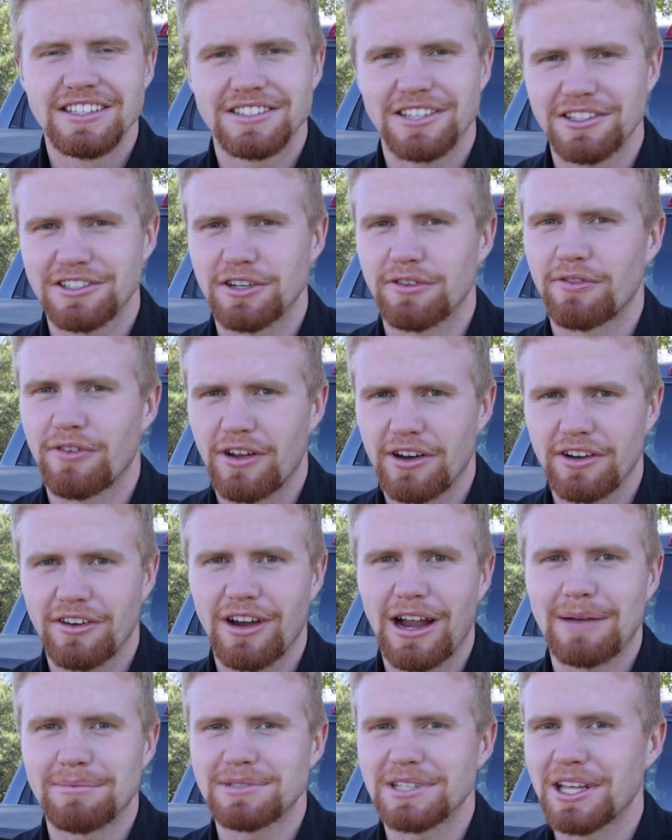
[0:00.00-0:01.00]
such a fun
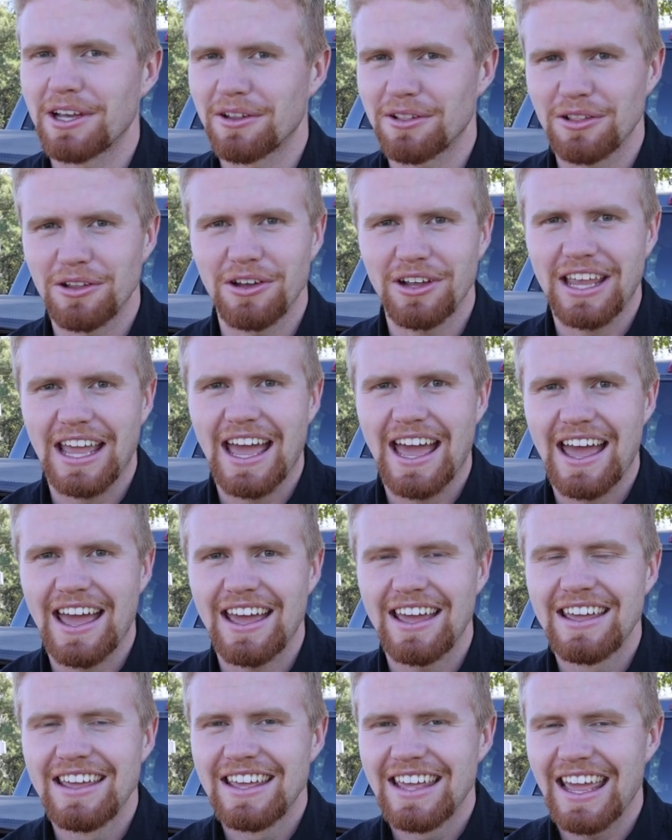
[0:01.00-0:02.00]
crop to go look
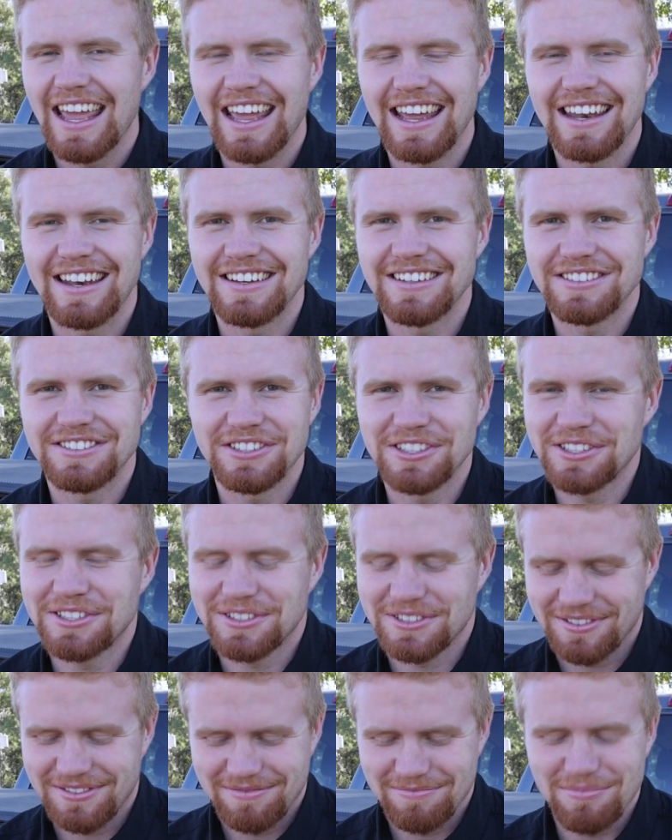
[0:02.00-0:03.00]
at and
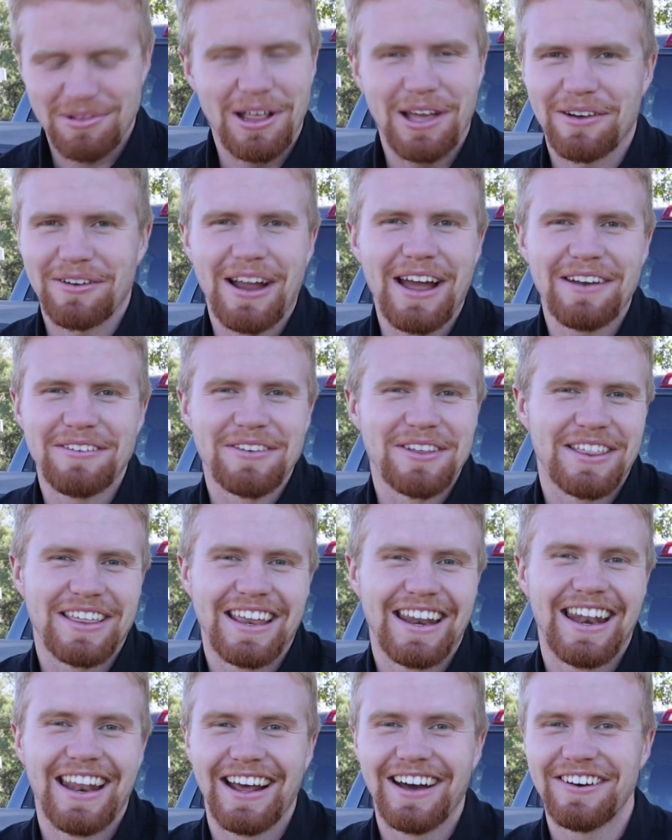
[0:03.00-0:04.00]
just play around with.
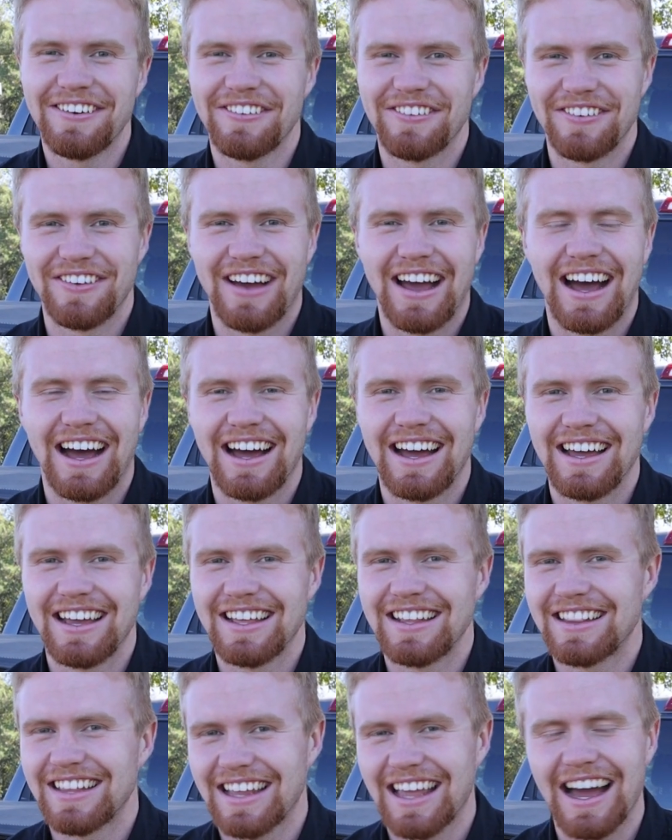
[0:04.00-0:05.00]
You know,
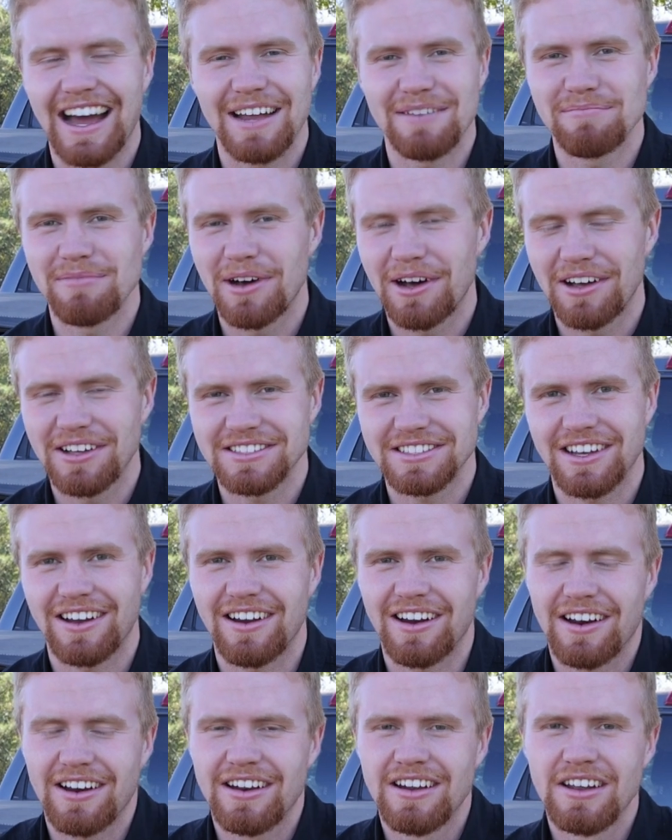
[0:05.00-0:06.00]
the cotton balls
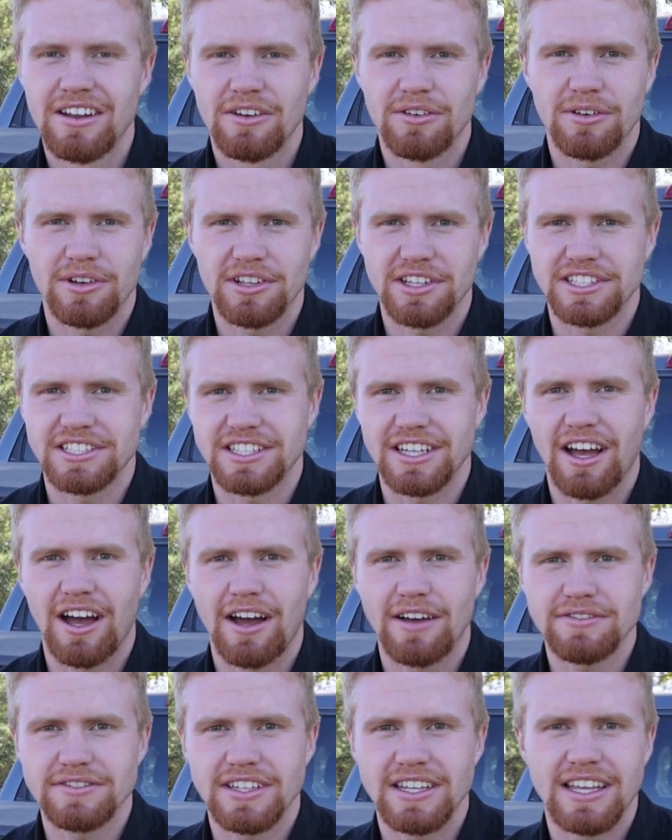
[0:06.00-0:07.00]
are really
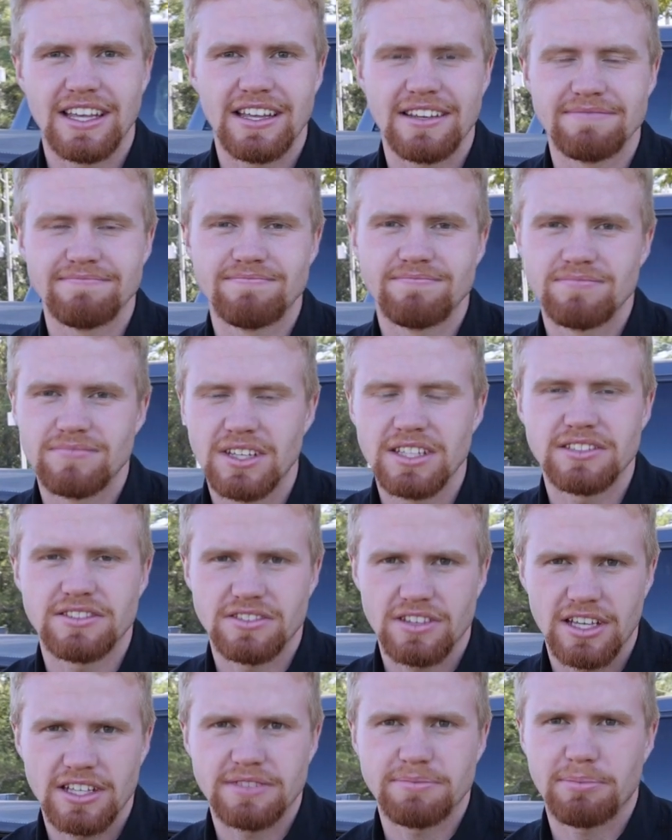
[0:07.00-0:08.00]
soft and
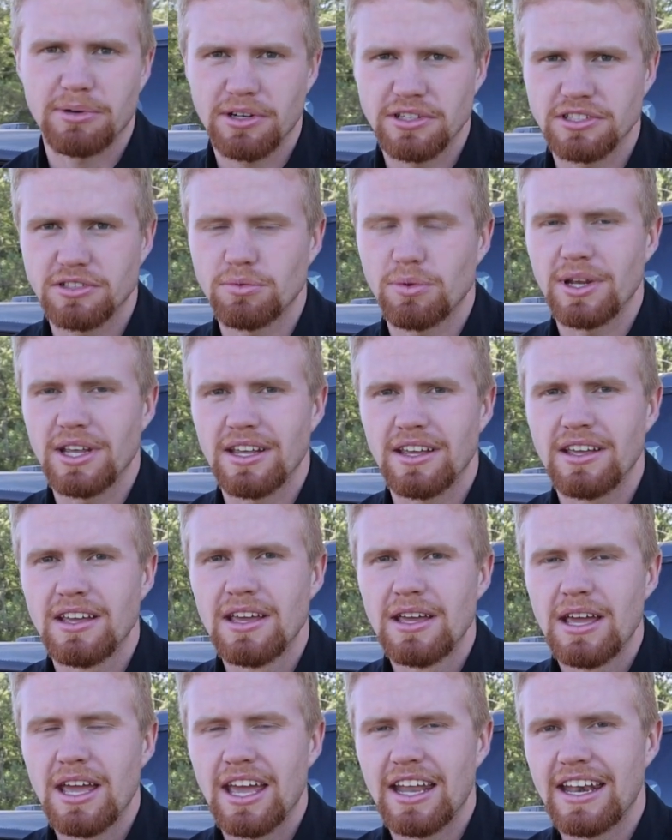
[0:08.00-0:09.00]
it's pretty sweet.
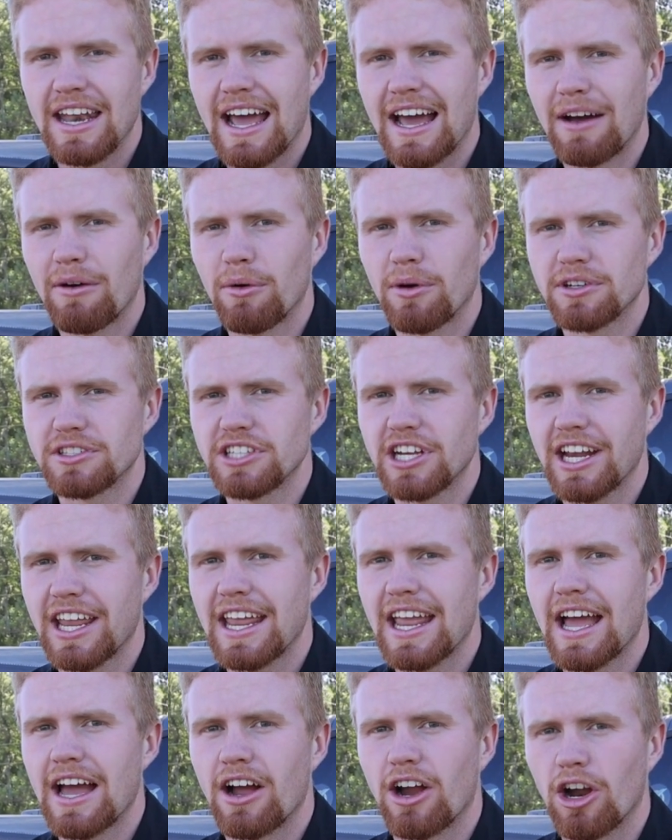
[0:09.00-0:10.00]
And now we're
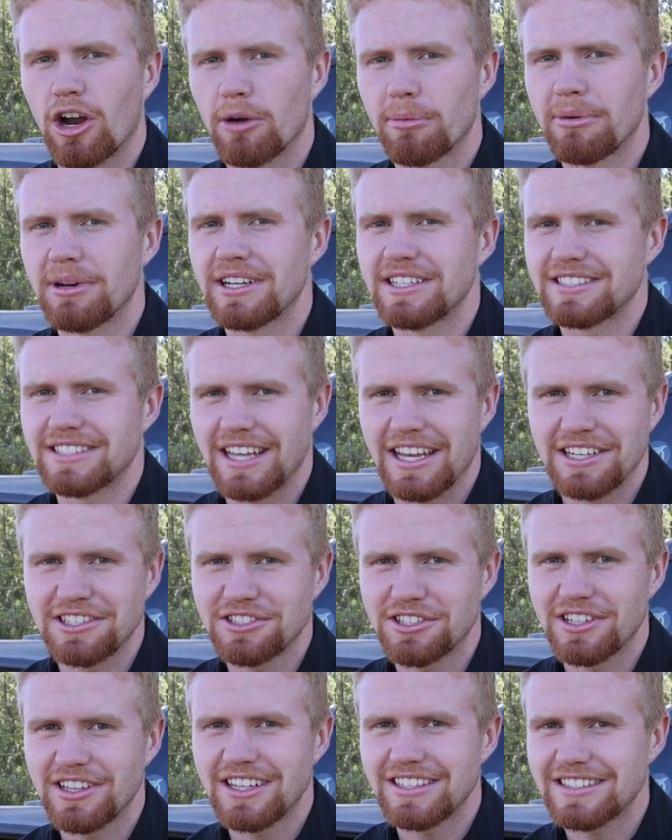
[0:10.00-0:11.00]
checking out
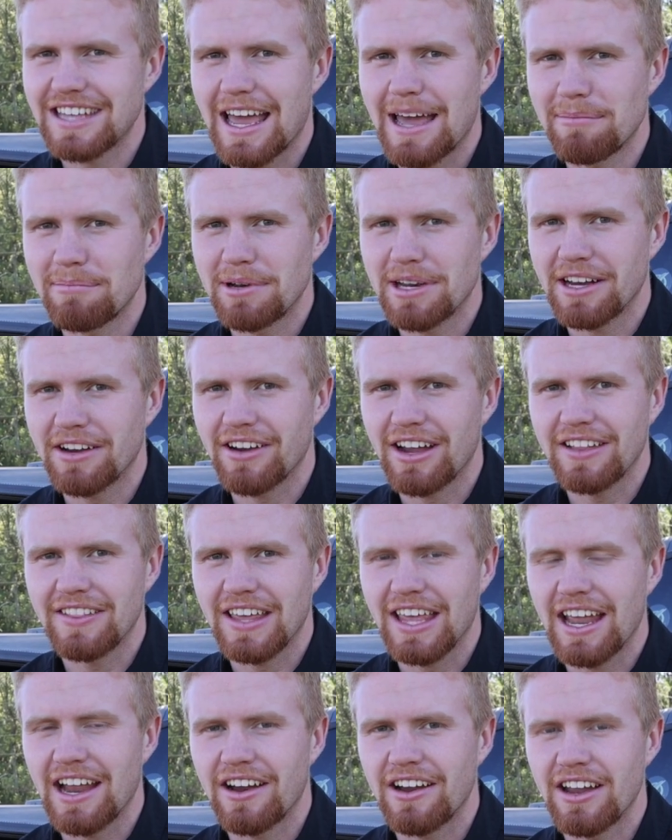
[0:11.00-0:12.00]
urbanization that's happening around
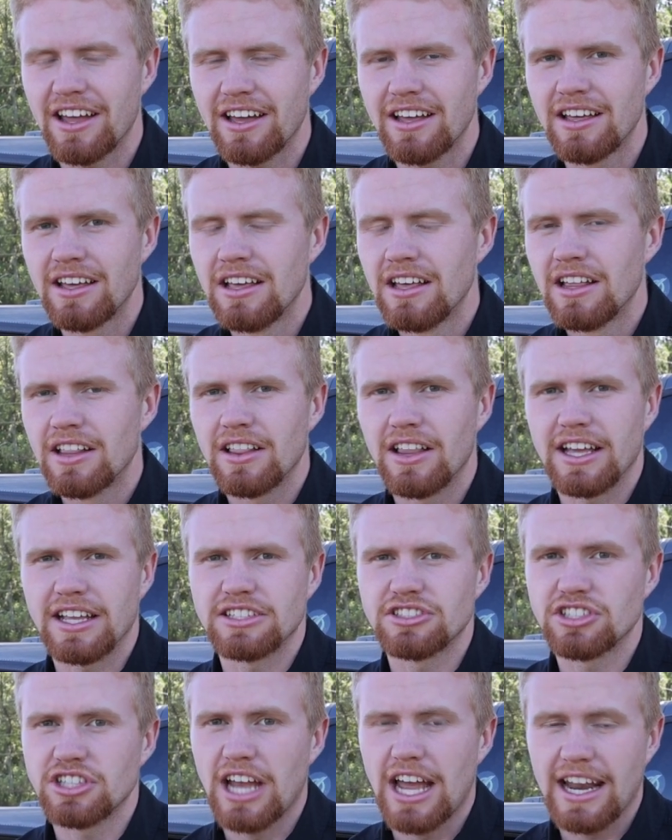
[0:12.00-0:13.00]
the area.
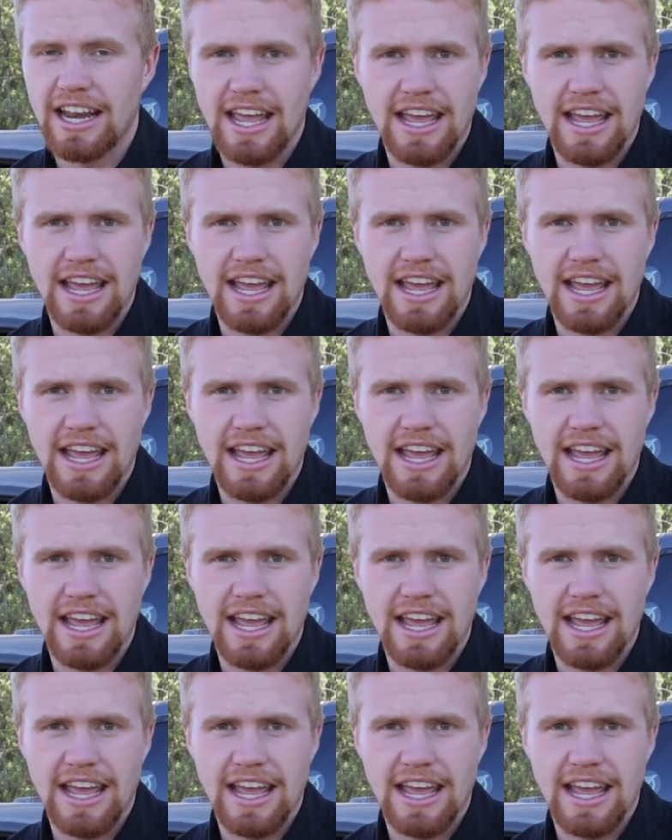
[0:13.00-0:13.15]
Like Chad